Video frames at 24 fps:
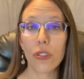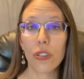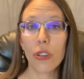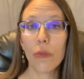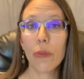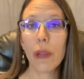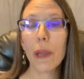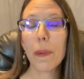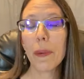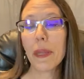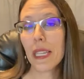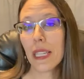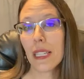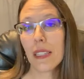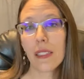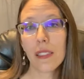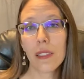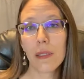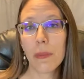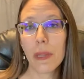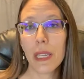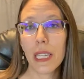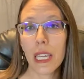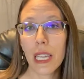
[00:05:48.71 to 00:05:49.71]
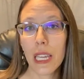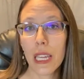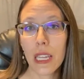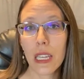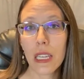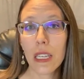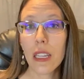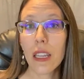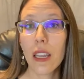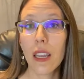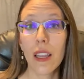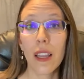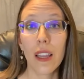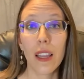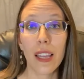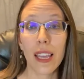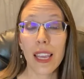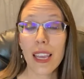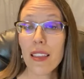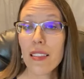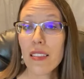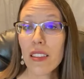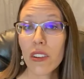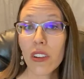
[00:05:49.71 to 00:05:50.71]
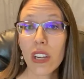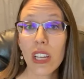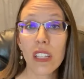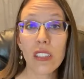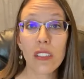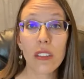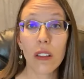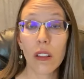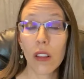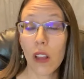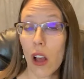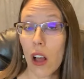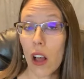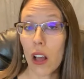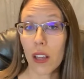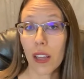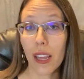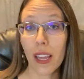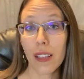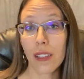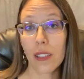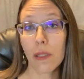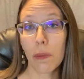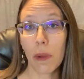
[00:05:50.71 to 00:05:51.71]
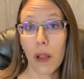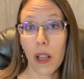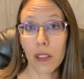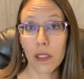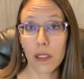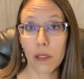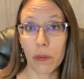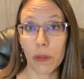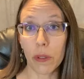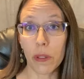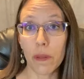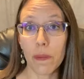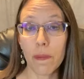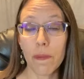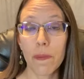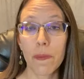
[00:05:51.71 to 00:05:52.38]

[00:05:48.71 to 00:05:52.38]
Your baby needs to be in there as long as possible.